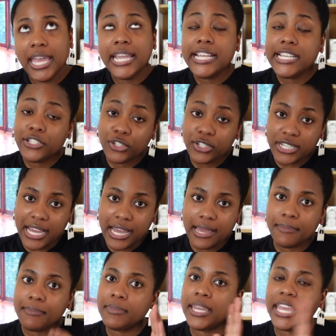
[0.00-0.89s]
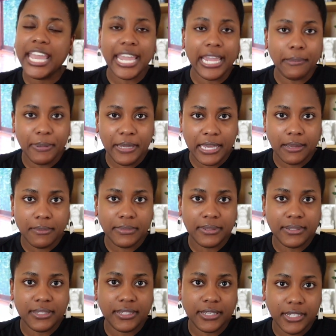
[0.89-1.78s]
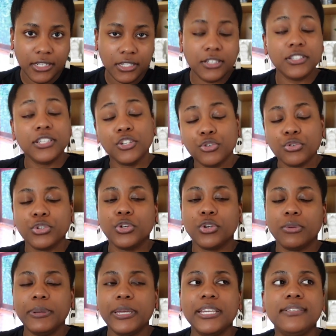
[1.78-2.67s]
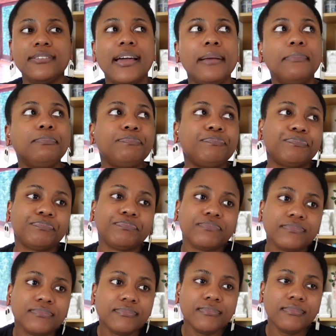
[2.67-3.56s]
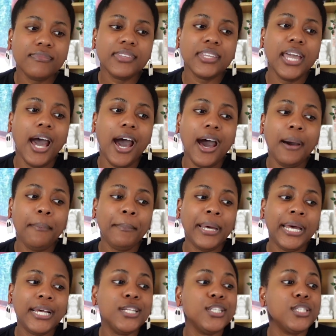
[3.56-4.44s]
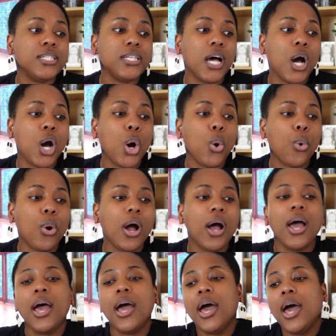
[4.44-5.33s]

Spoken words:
Eastern Time, 8 p.m. Central European Time. So